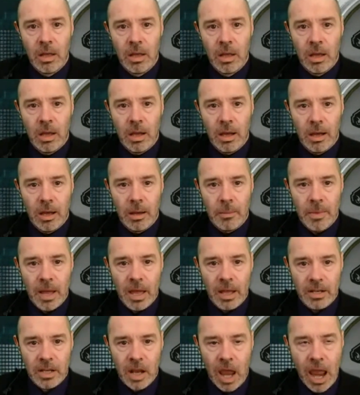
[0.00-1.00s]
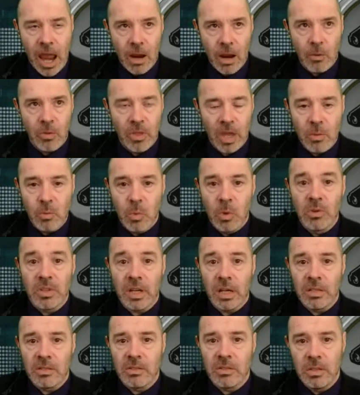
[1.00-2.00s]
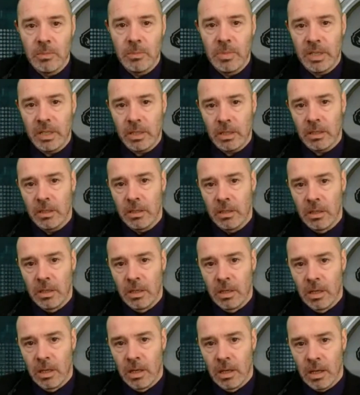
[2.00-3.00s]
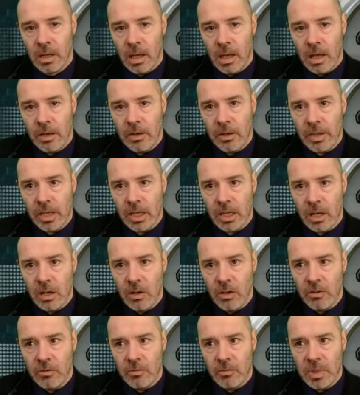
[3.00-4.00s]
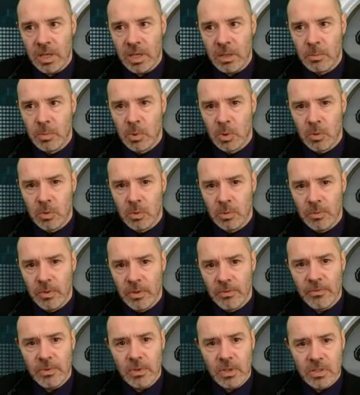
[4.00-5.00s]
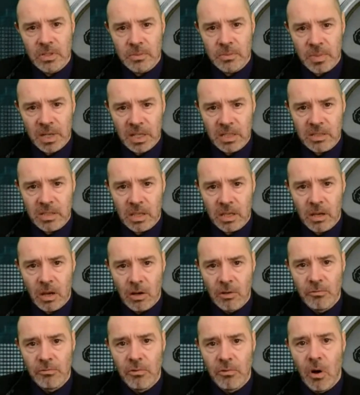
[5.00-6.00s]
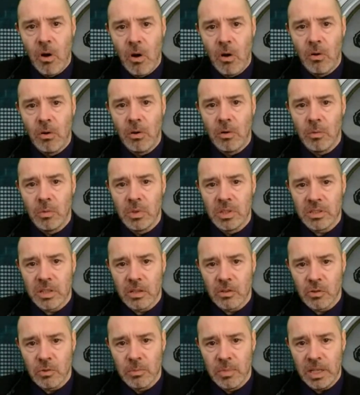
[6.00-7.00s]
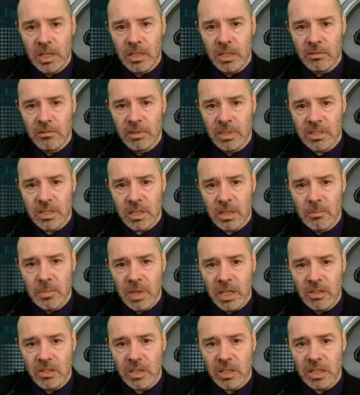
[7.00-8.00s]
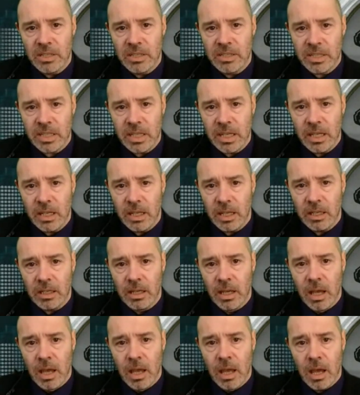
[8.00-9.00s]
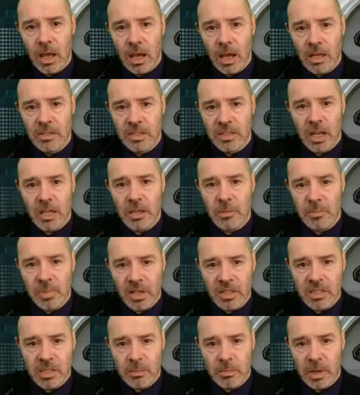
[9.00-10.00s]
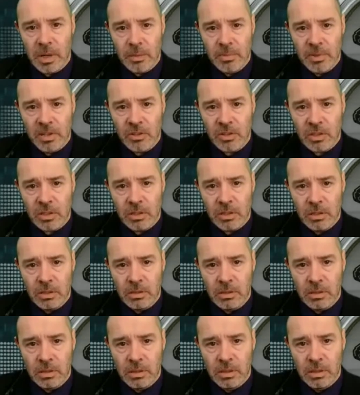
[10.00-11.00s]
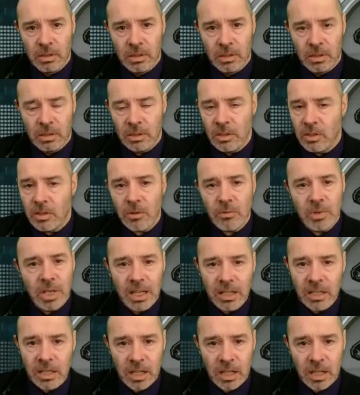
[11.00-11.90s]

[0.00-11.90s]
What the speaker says: and how they want us to be. And I think a lot of people, the first place they go wrong with social media is immediately seeing it as another place to publish. You don't need another